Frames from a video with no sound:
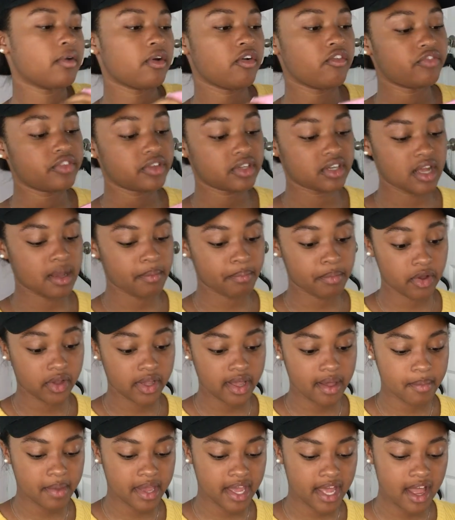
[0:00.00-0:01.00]
hopefully not
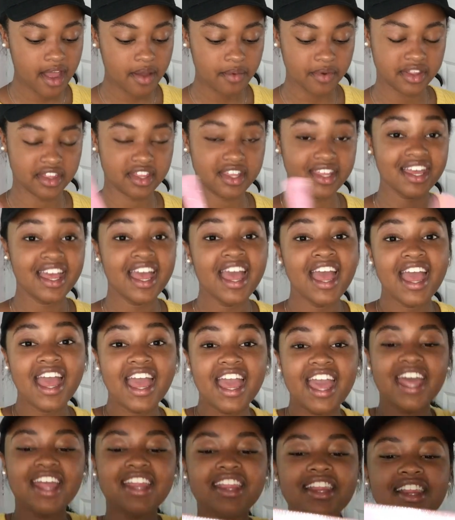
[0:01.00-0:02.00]
poke out my eye with it.
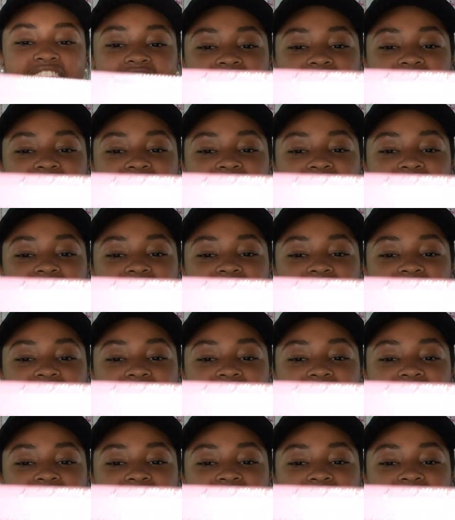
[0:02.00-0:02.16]
And the